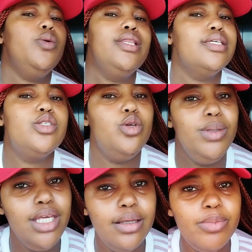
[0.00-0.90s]
doing this
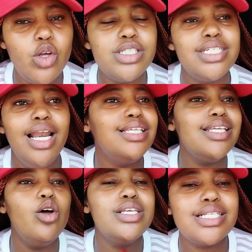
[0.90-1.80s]
to me, because
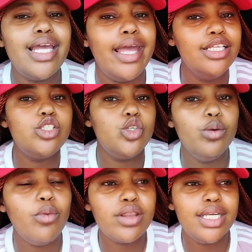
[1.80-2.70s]
jealousy honestly hurts
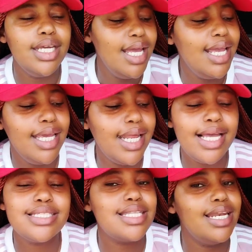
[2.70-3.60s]
you more than it
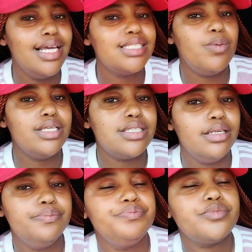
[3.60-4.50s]
hurts the next
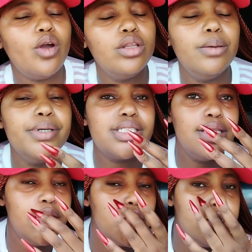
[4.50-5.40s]
person or the
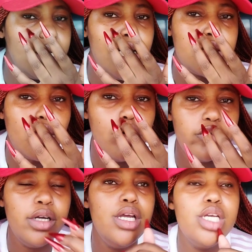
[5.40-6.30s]
person that you're jealous
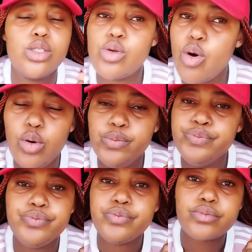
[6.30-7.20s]
of.
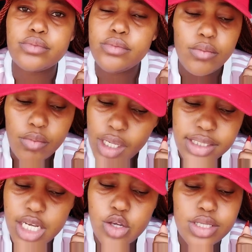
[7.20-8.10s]
So
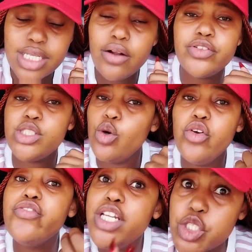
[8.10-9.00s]
check yourself. So
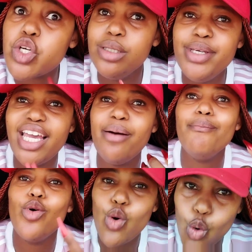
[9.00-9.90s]
you've literally
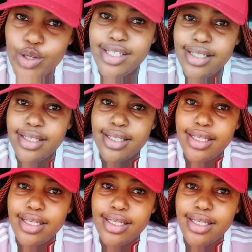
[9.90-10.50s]
become muloi.